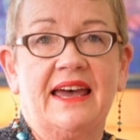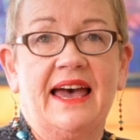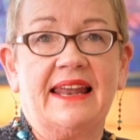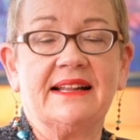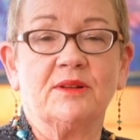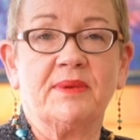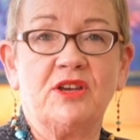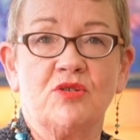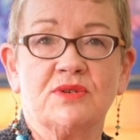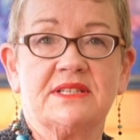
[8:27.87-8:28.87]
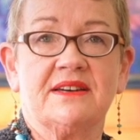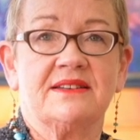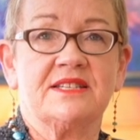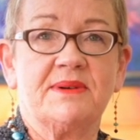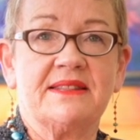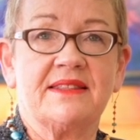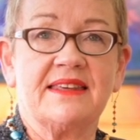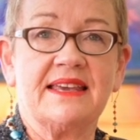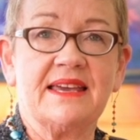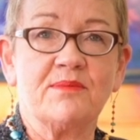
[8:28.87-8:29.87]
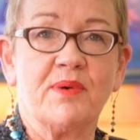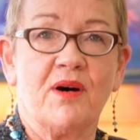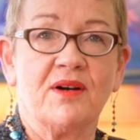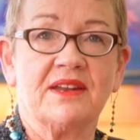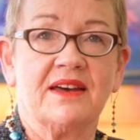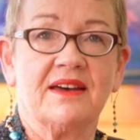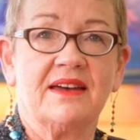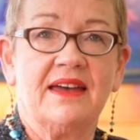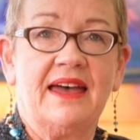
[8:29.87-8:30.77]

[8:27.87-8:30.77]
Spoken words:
And it'll be your turn to be the thinking partner,